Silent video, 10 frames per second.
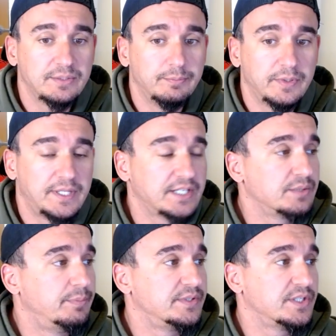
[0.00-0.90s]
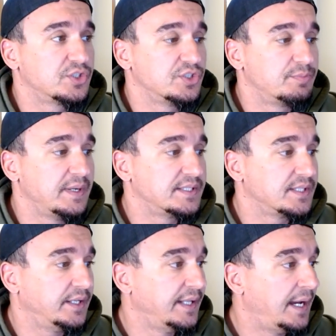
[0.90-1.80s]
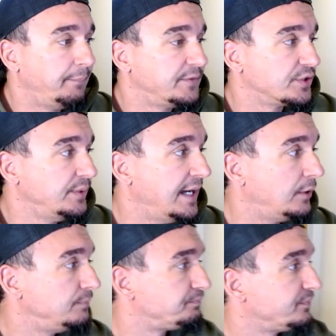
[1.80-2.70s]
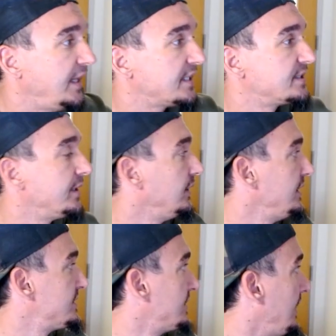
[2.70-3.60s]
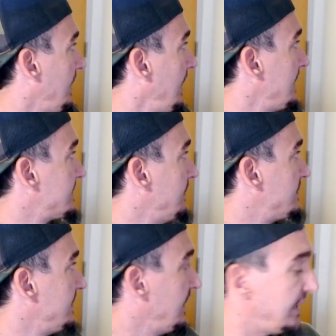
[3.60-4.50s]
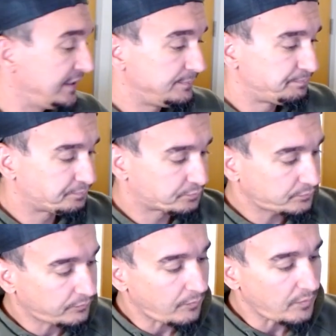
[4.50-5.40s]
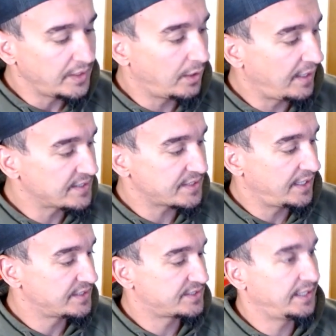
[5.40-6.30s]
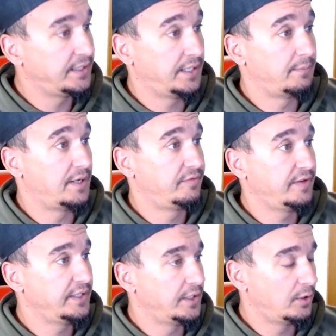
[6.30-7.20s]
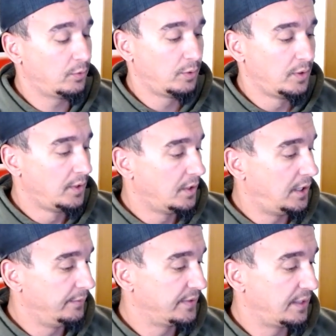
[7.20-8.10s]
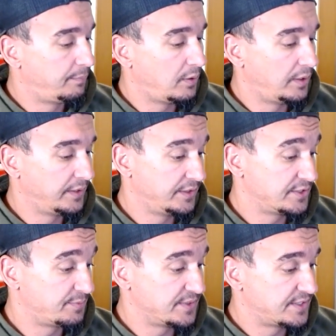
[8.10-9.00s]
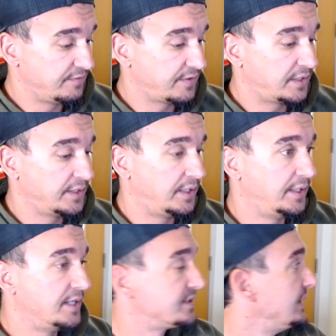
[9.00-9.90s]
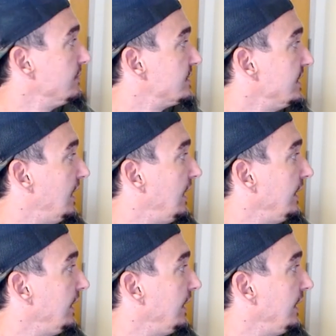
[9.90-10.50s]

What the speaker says: take some positions based on that. So now next on the list, SMCI. As I stated in my video that I did specifically on SMCI,